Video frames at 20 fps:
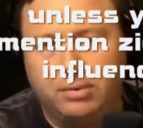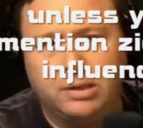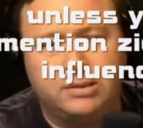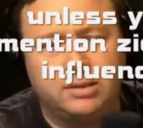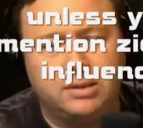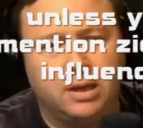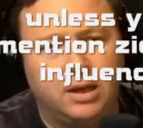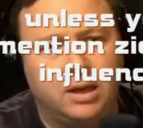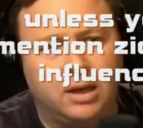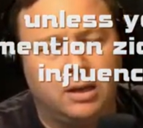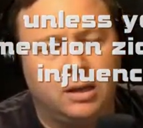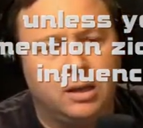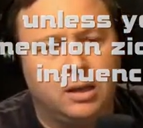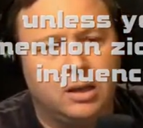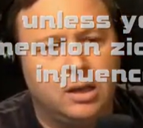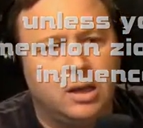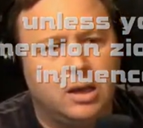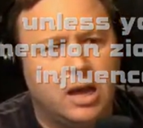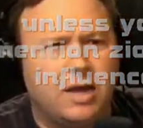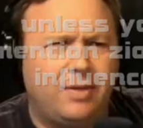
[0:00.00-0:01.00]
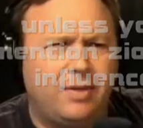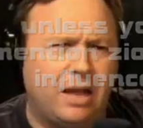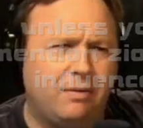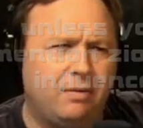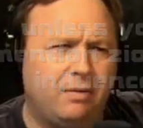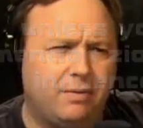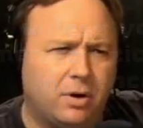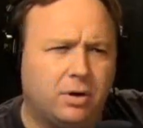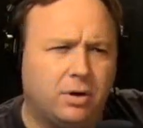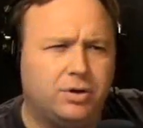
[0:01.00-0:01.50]
but I think
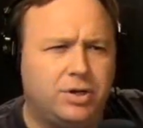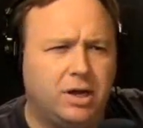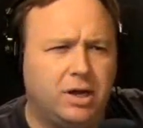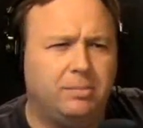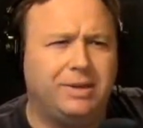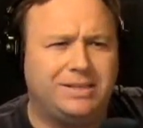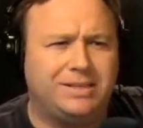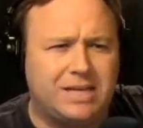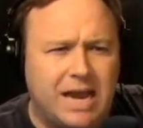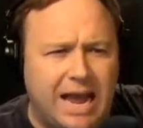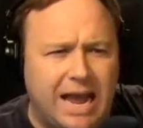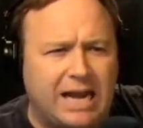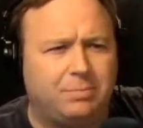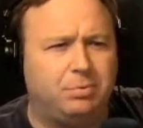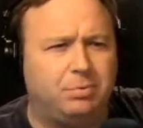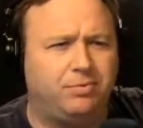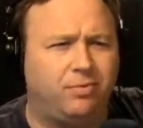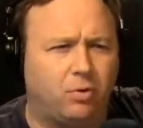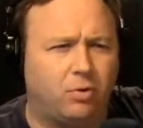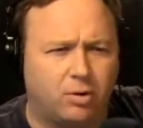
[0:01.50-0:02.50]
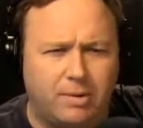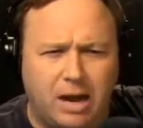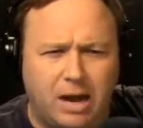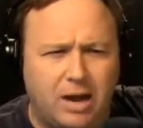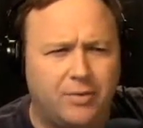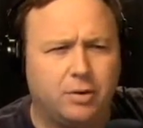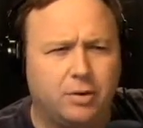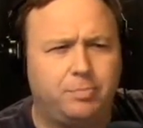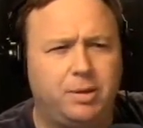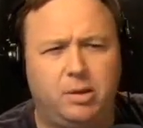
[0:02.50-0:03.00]
I've even heard Jim attacked before by
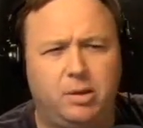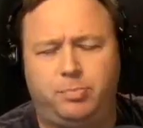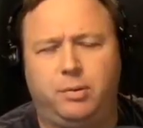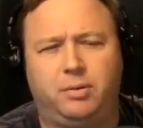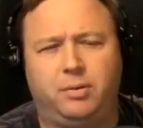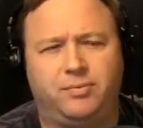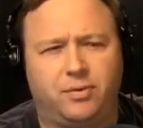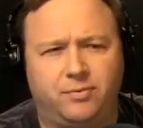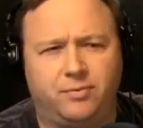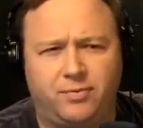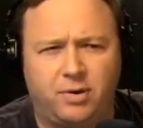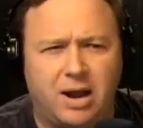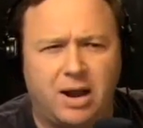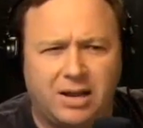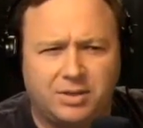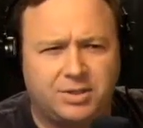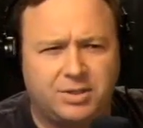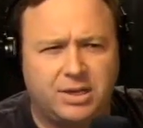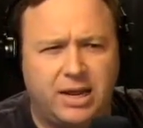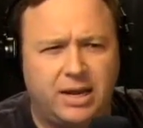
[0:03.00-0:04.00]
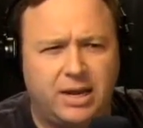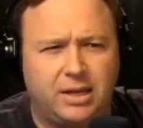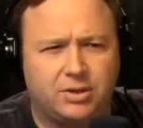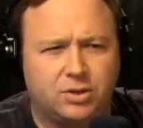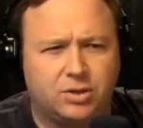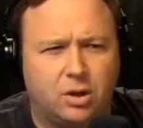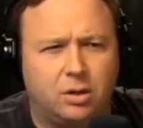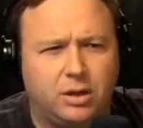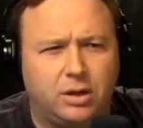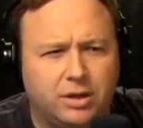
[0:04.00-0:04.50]
other people for not saying
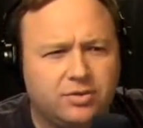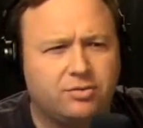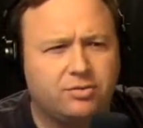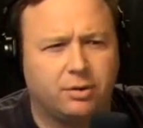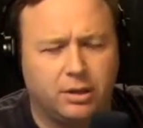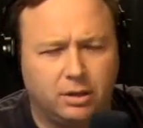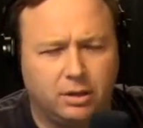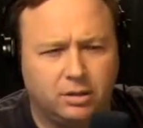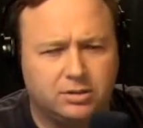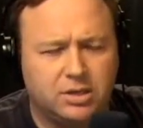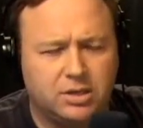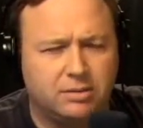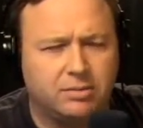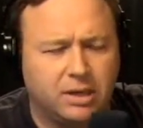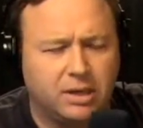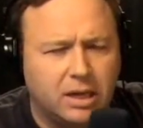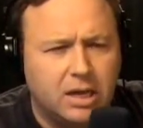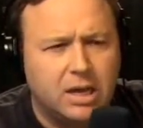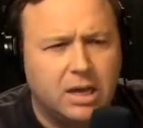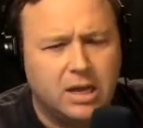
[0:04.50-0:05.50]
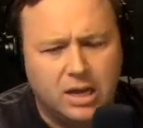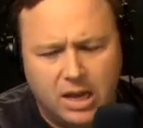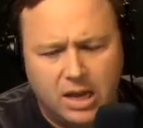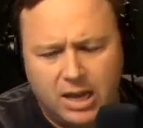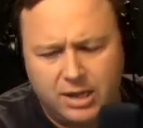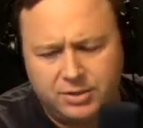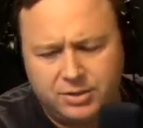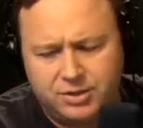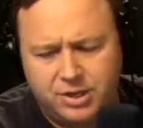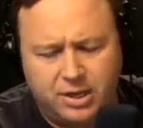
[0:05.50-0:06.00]
it's all Israel or something.
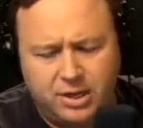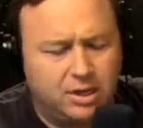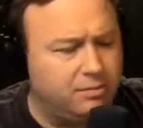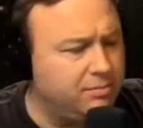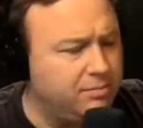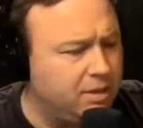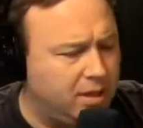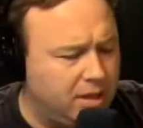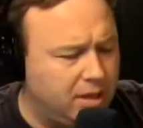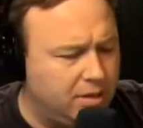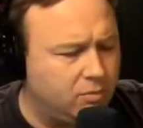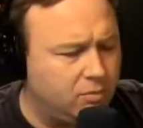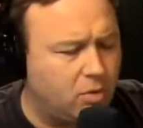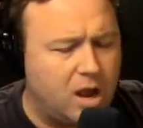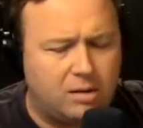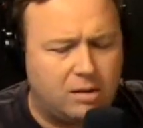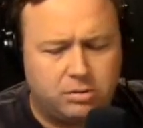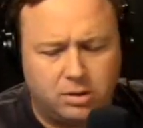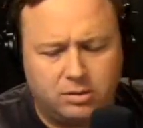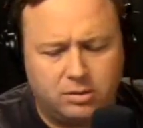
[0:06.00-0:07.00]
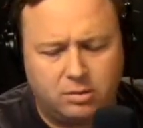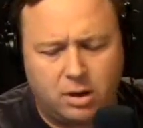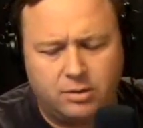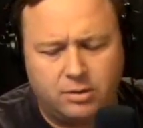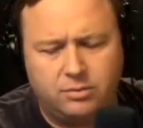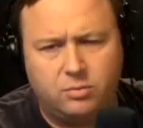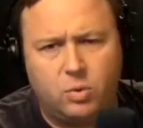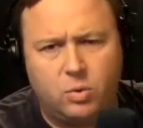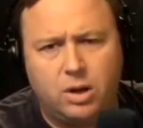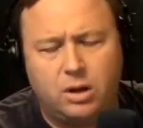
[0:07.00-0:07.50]
Jim and Robert
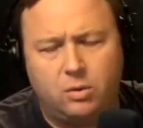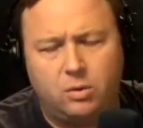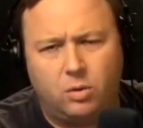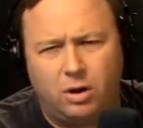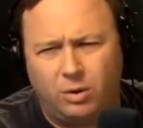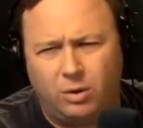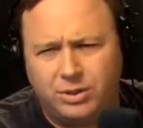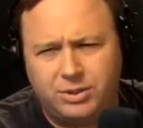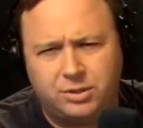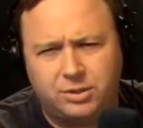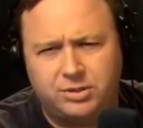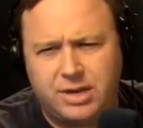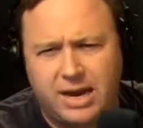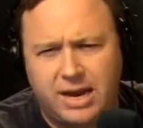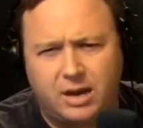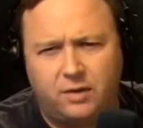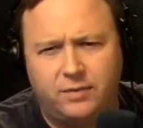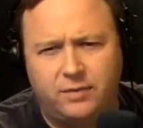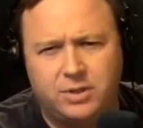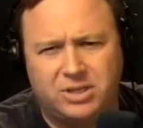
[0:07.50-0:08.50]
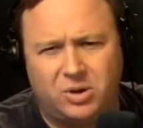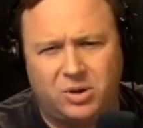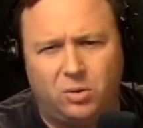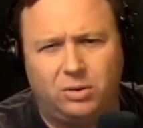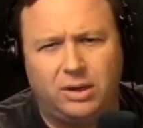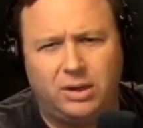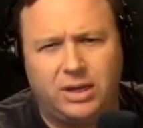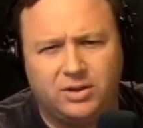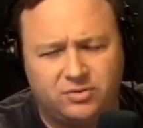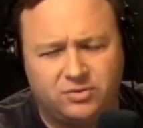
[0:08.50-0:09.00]
Groden, what's your take on this
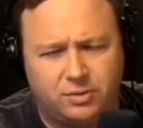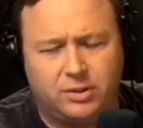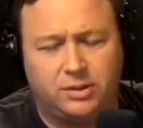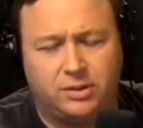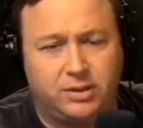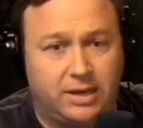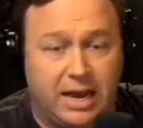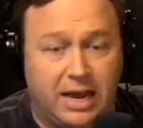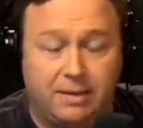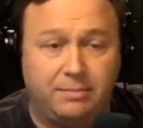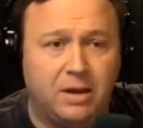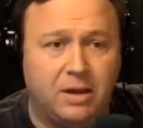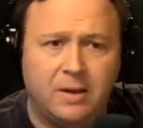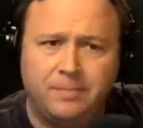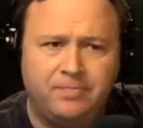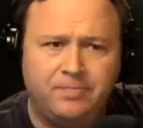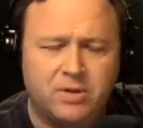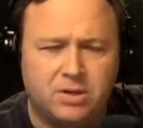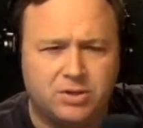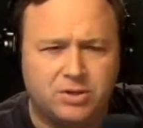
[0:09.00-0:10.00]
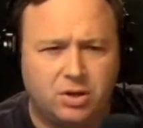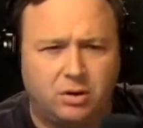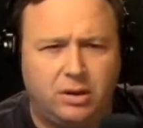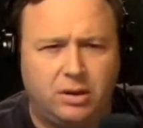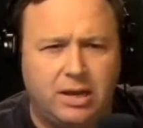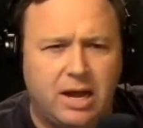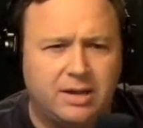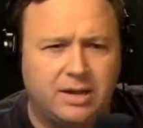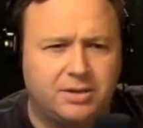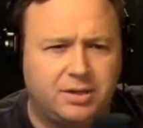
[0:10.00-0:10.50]
whole Israel thing? I'm
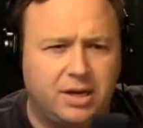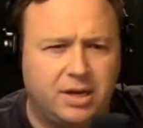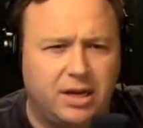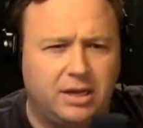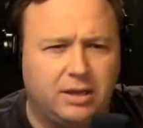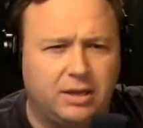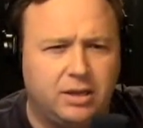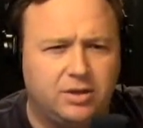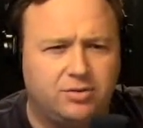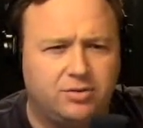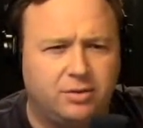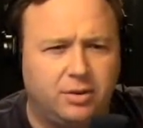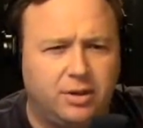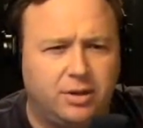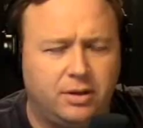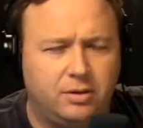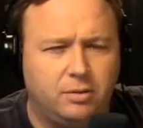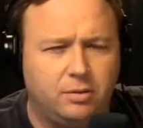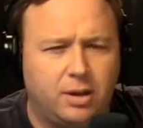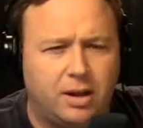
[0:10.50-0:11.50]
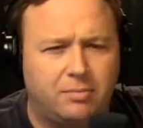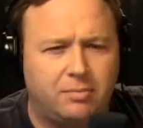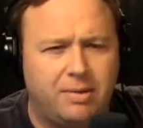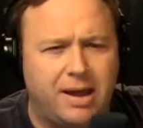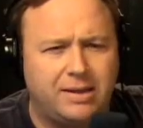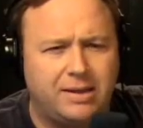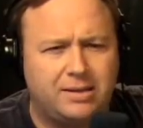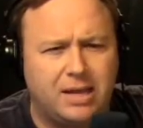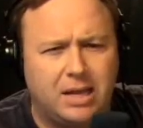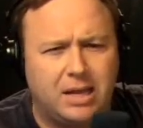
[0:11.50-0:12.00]
certainly not saying that Israel didn't do a lot of
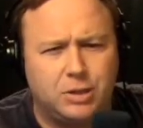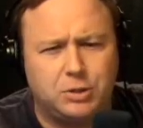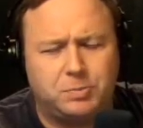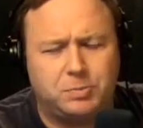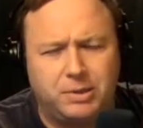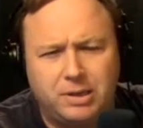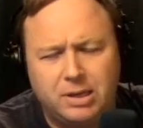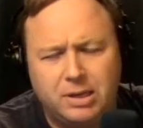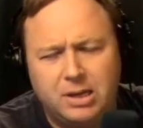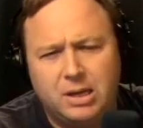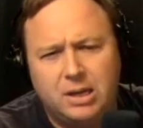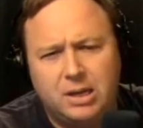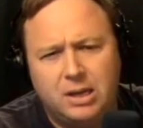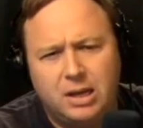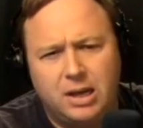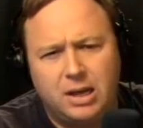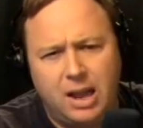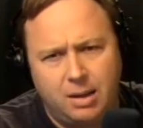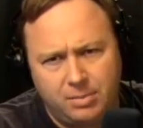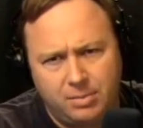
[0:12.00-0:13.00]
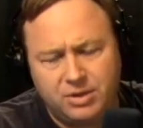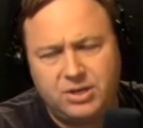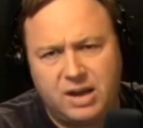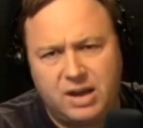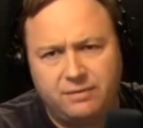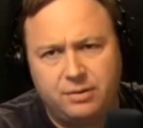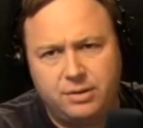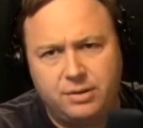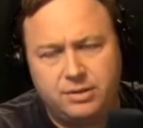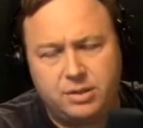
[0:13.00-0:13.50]
bad things, but how much
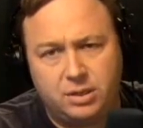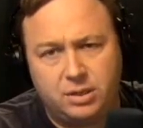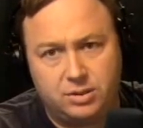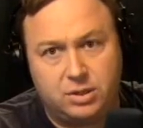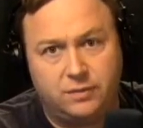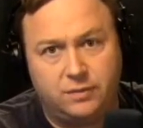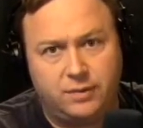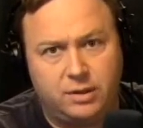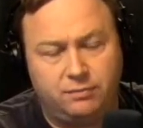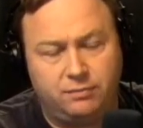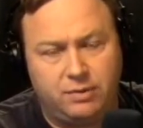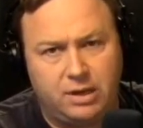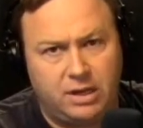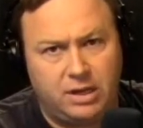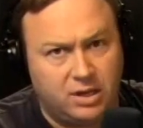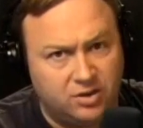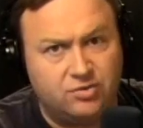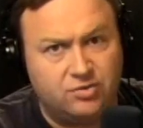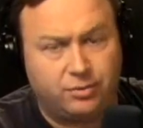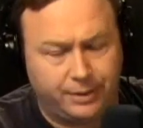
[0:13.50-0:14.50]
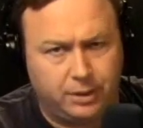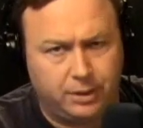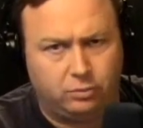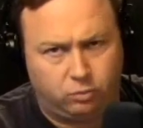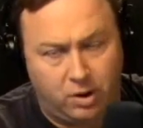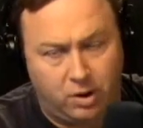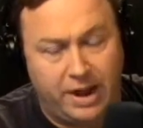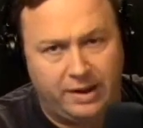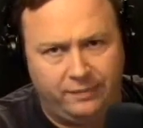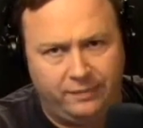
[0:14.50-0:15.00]
evidence is it that Israel
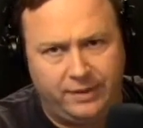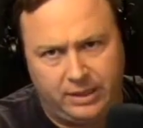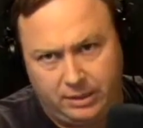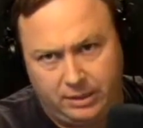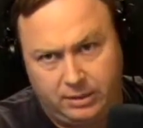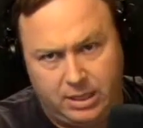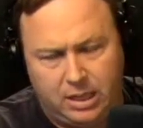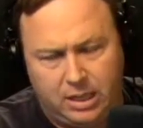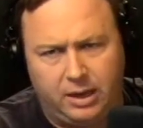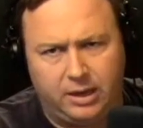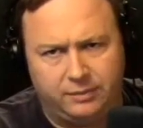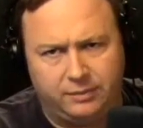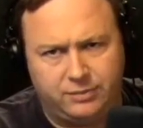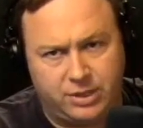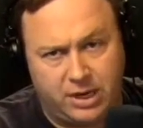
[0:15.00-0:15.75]
ran the killing of